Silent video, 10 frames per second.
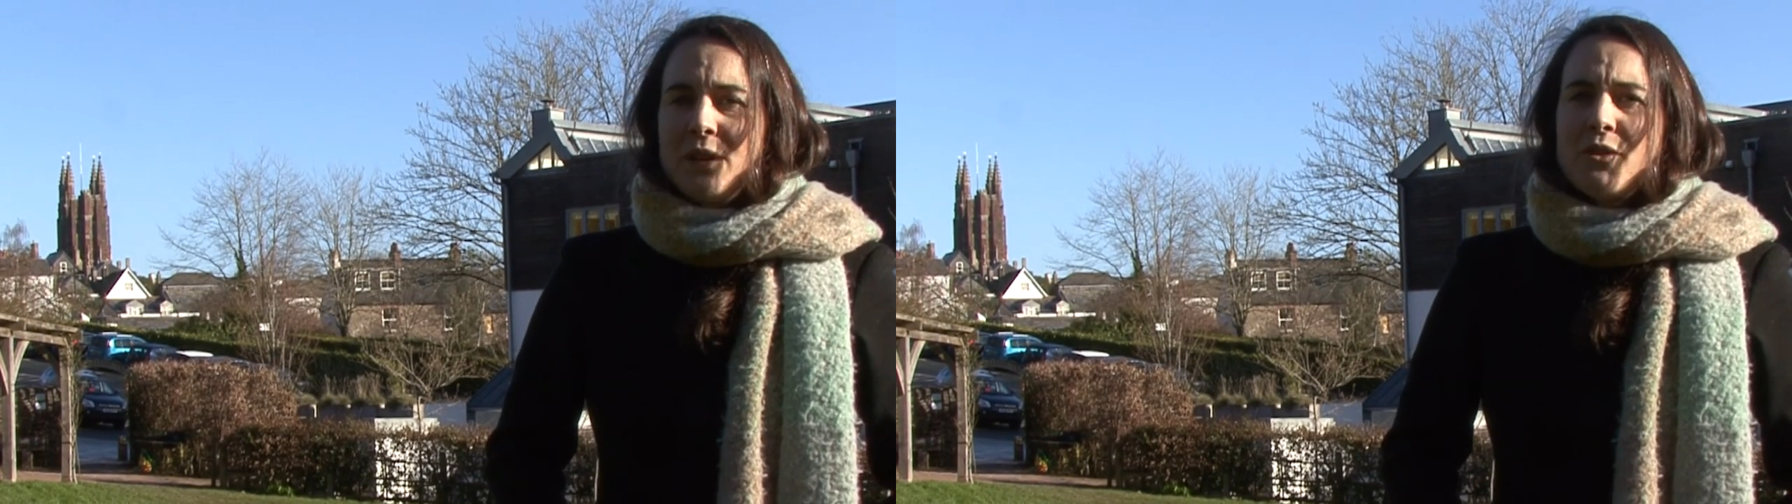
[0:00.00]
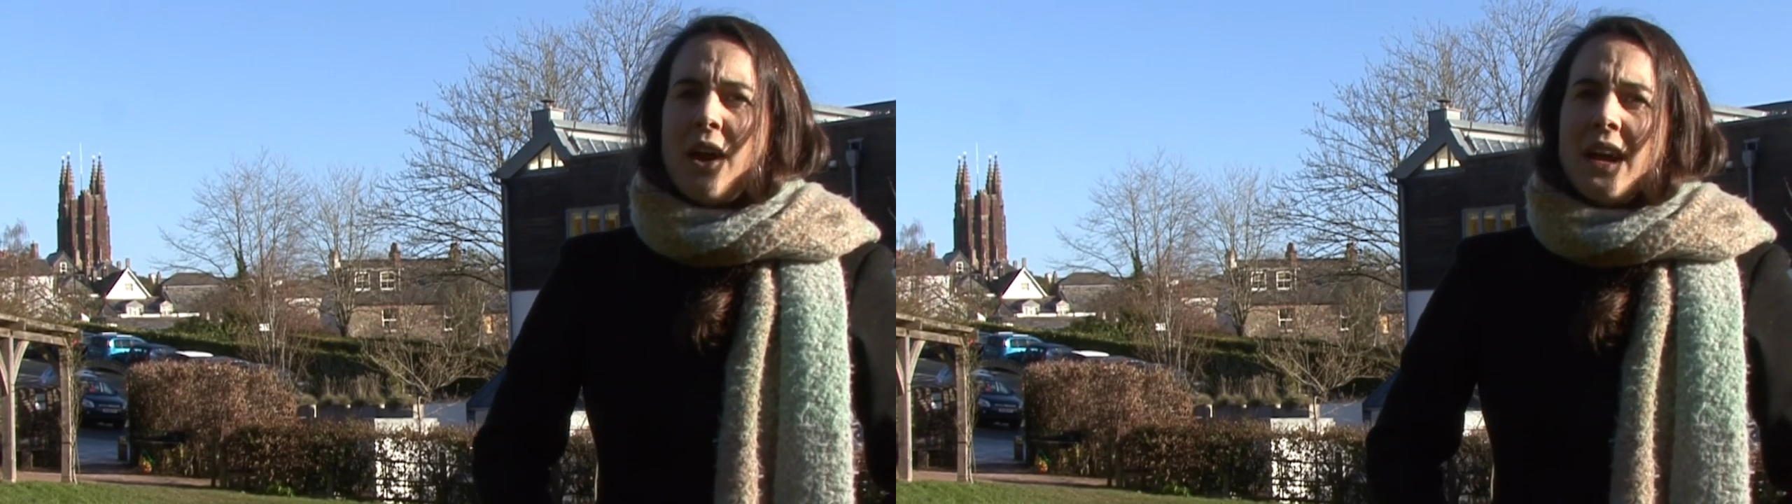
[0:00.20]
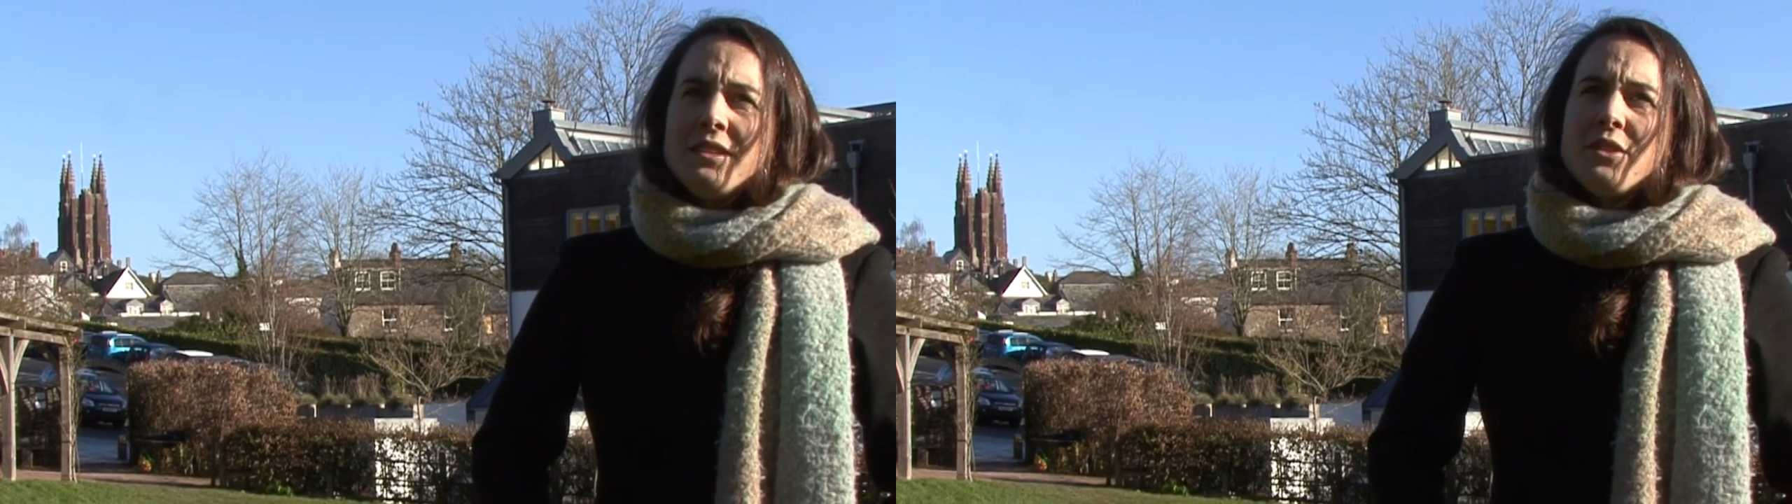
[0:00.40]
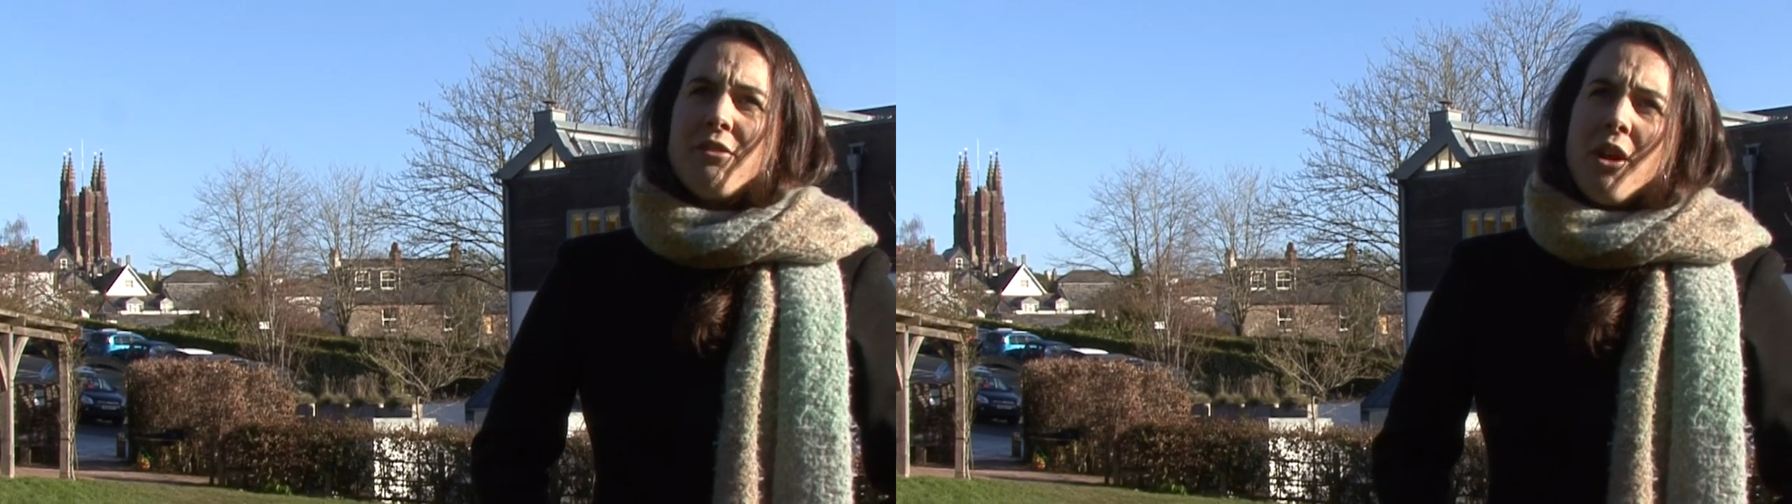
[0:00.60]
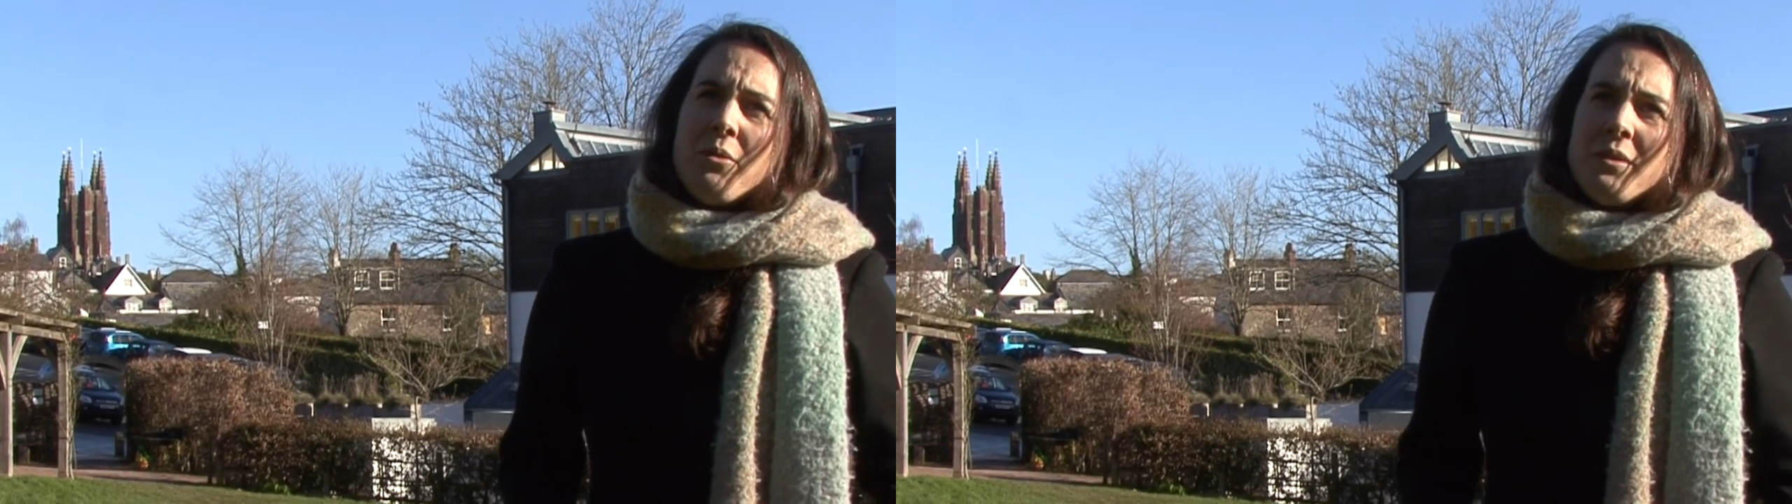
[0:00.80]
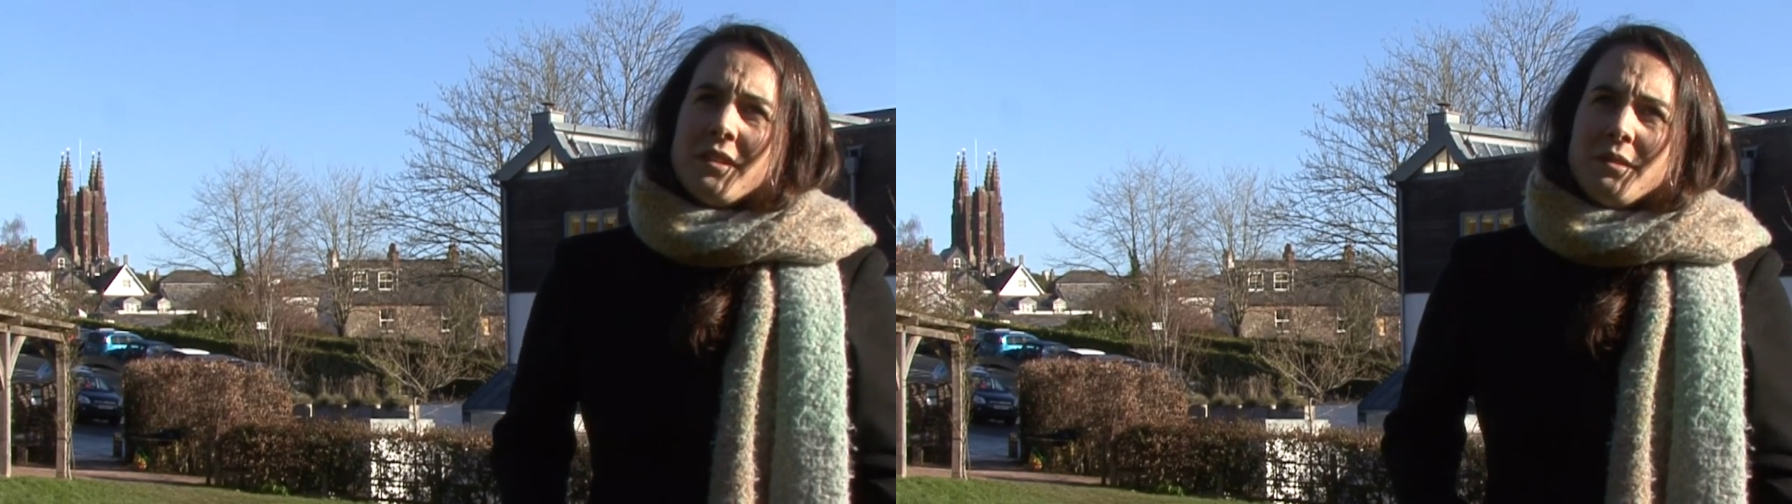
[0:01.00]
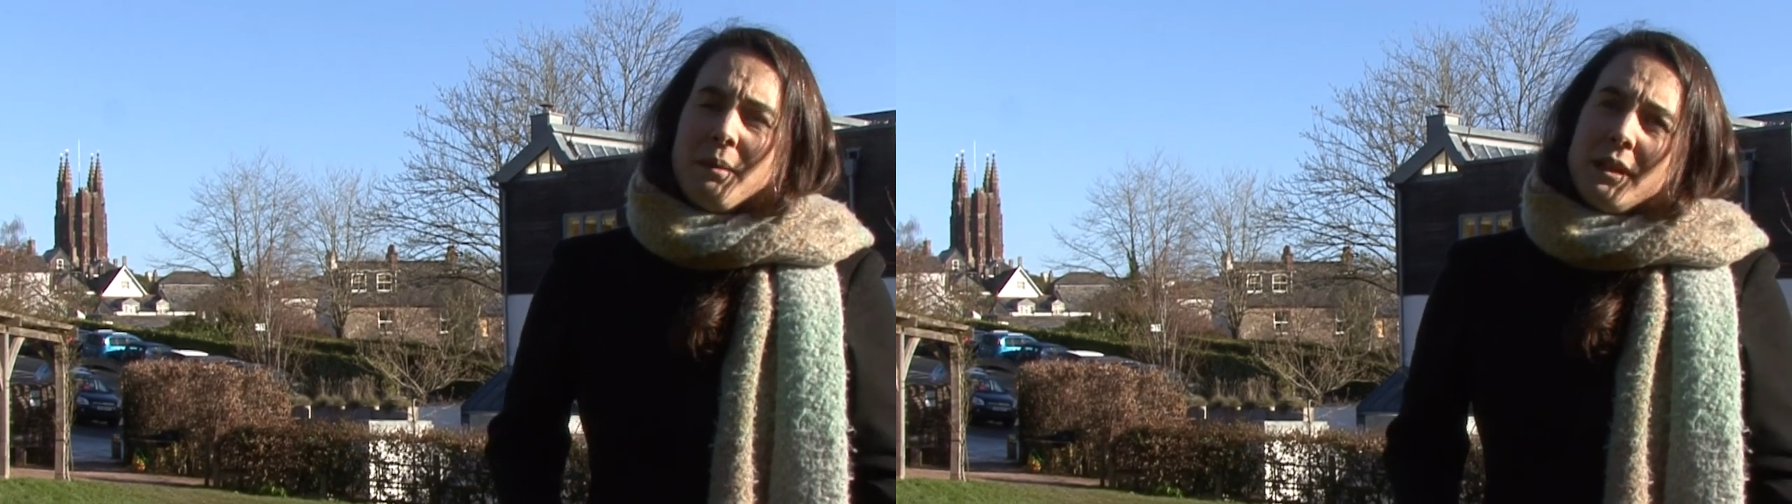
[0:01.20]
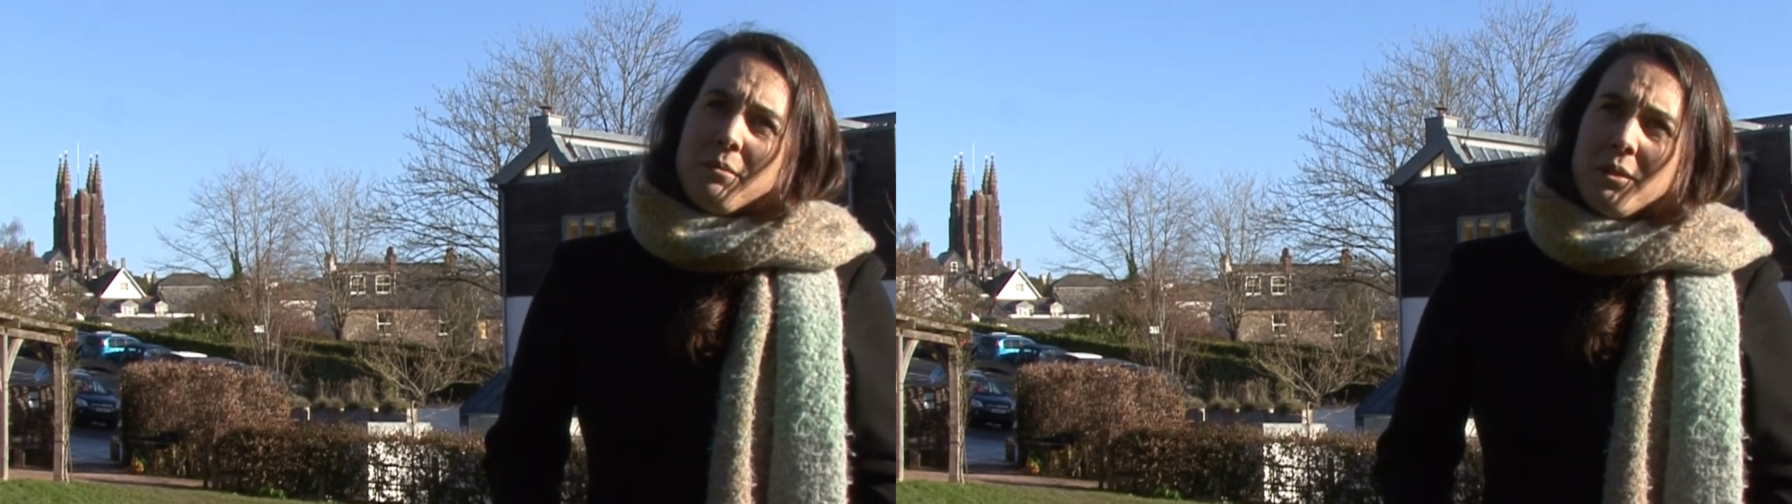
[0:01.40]
tried to grow with as
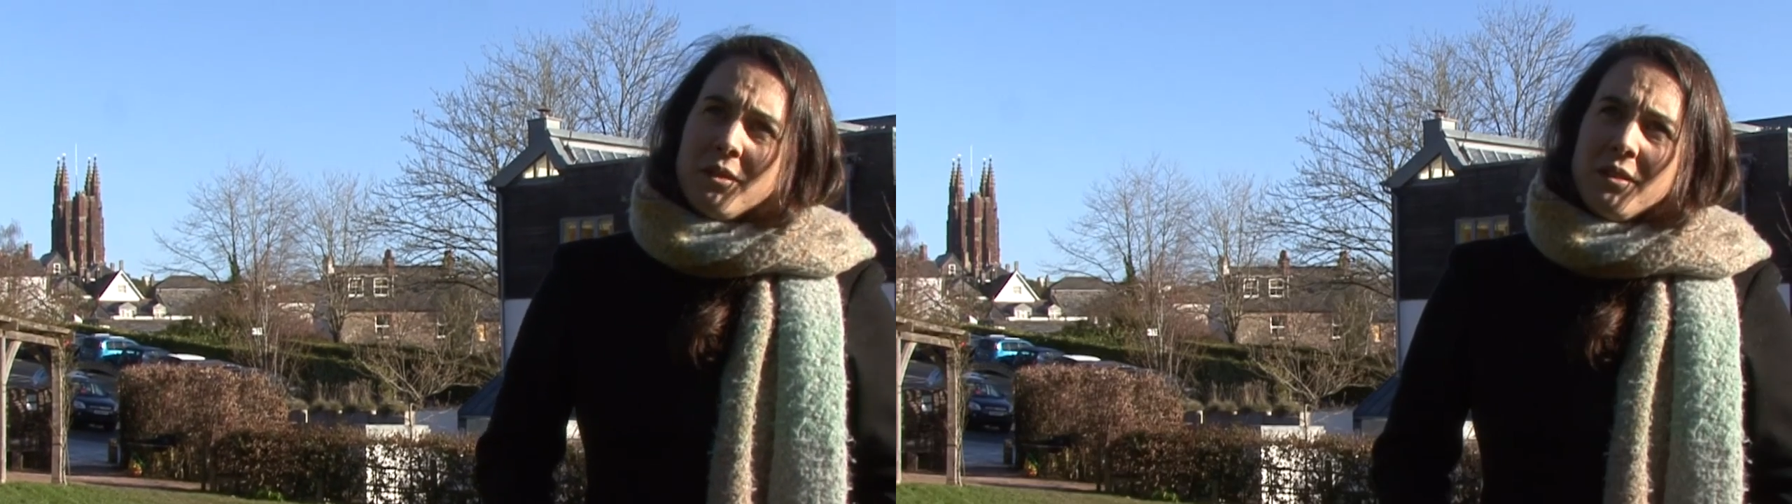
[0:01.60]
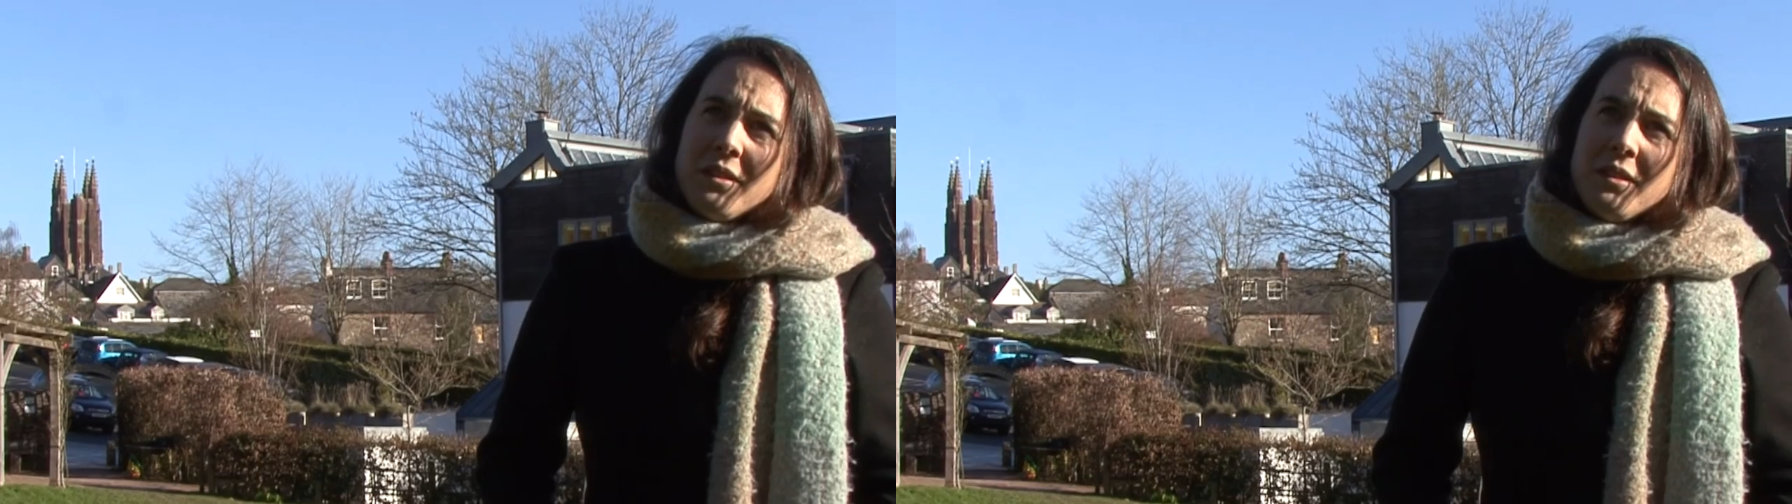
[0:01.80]
minimal